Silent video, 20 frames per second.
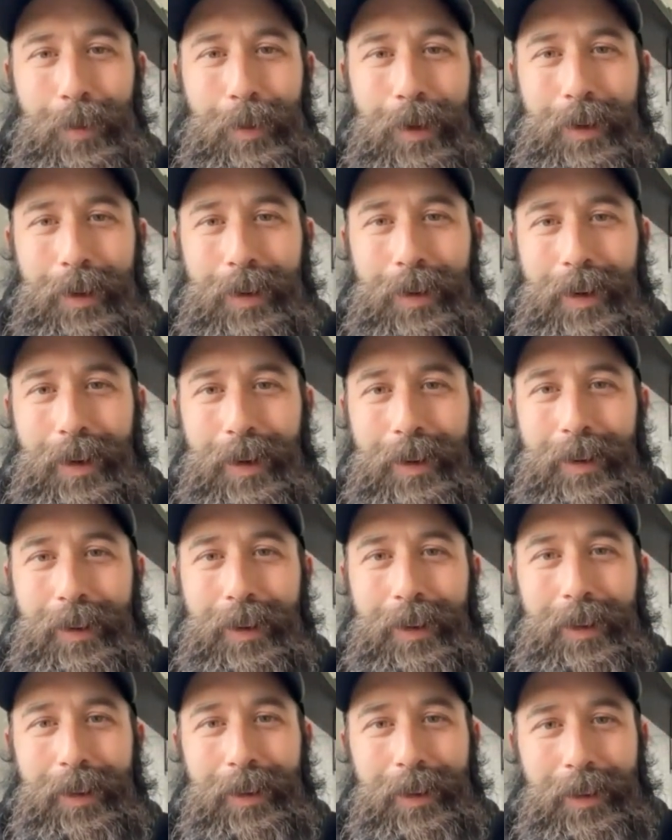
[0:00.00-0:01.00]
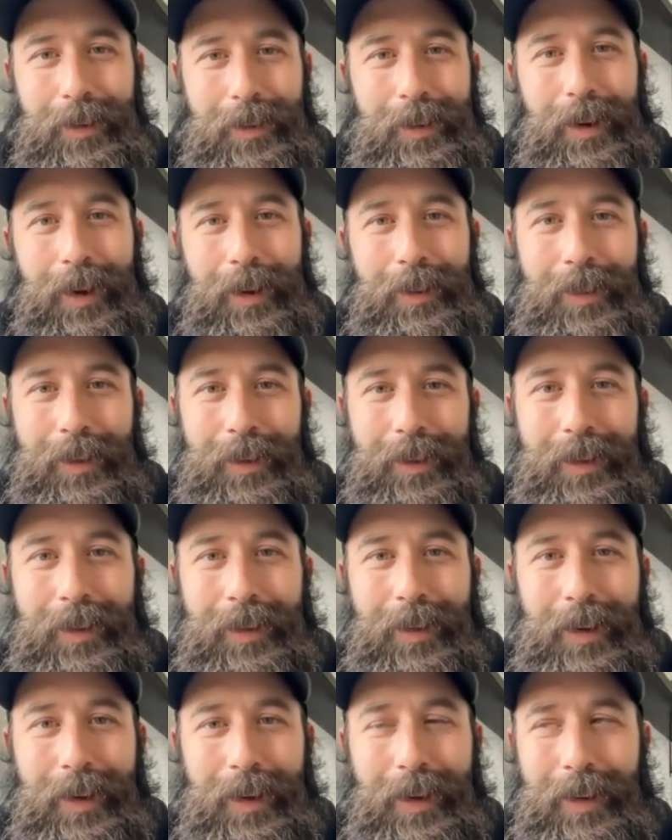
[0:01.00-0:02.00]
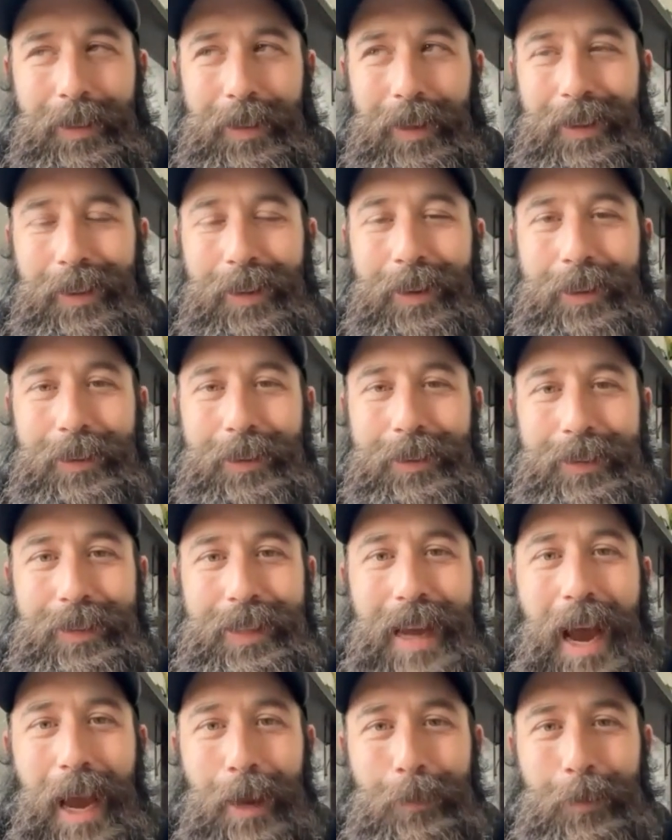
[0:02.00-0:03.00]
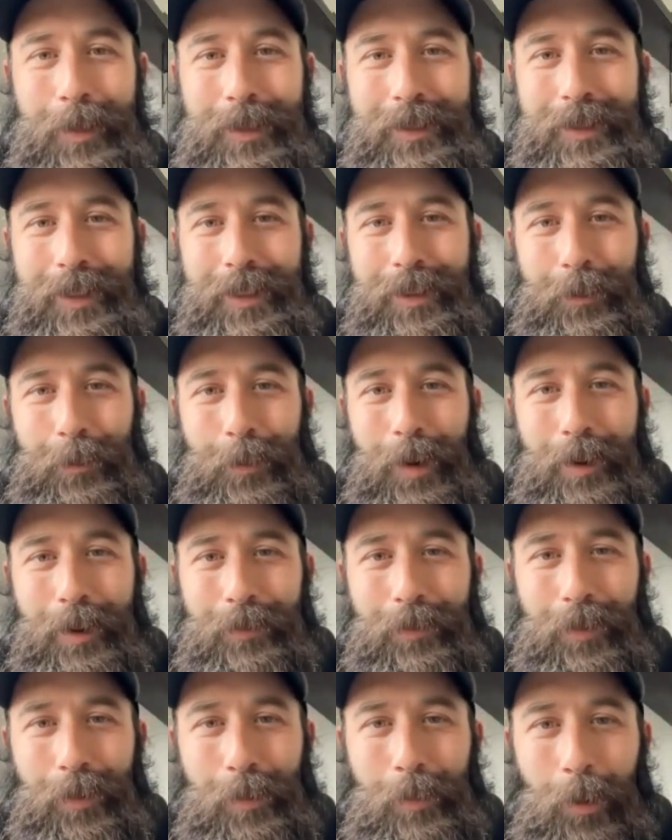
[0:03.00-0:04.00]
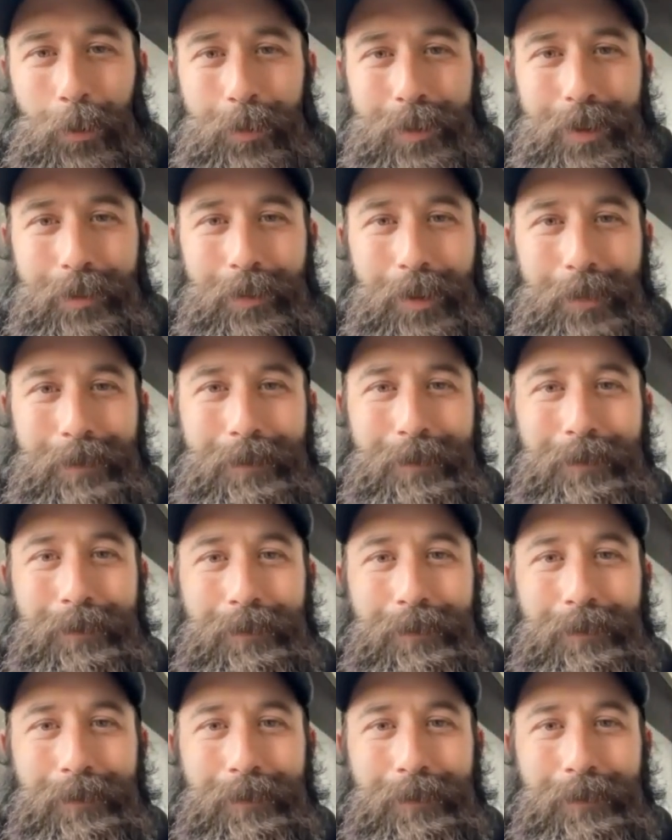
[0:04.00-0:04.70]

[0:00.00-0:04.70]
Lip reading: But I think there's diamonds in the rough with most of them.